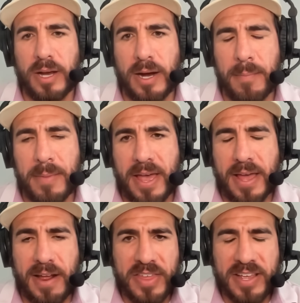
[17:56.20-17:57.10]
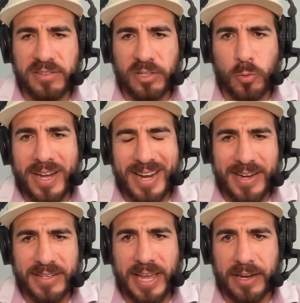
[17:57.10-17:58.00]
um, and I think it's a great
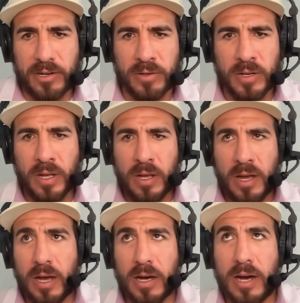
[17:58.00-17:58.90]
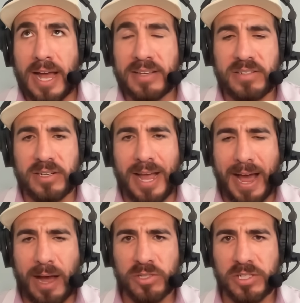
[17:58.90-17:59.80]
indicator uh, as to
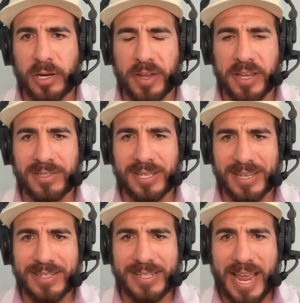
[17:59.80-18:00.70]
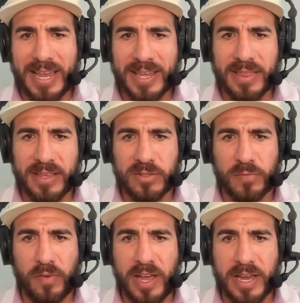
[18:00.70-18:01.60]
how serious he's taking this
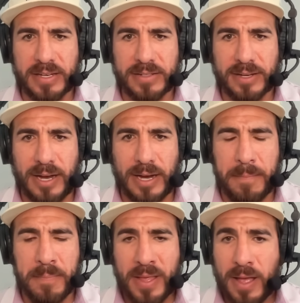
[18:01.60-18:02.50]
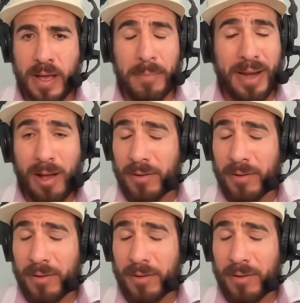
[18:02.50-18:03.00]
fight. Um, Manel